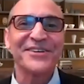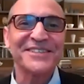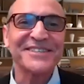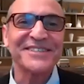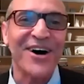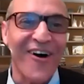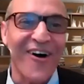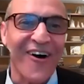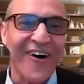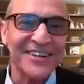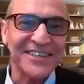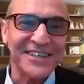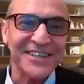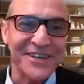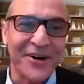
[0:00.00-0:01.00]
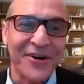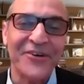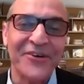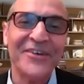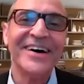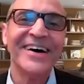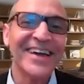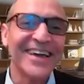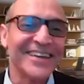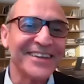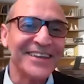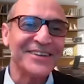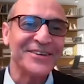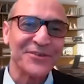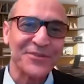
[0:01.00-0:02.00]
versus the RTO
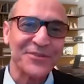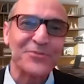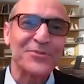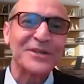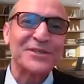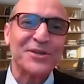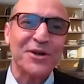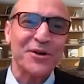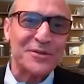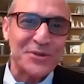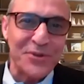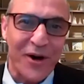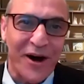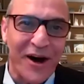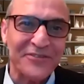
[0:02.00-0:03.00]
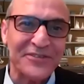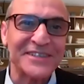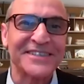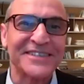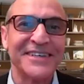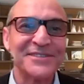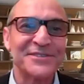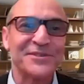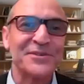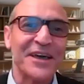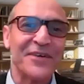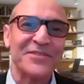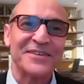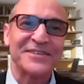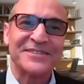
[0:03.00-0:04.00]
and the return to office. So
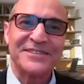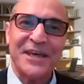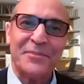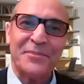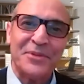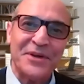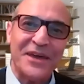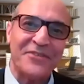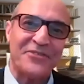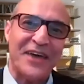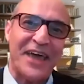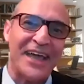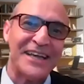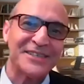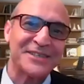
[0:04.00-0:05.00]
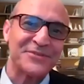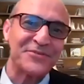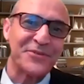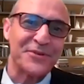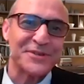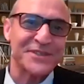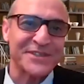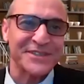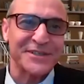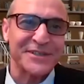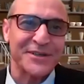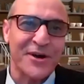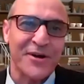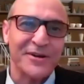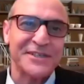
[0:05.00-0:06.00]
you have this WFH
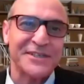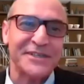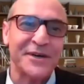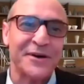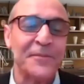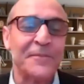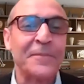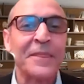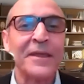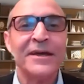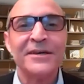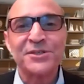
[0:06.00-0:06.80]
versus an RTO.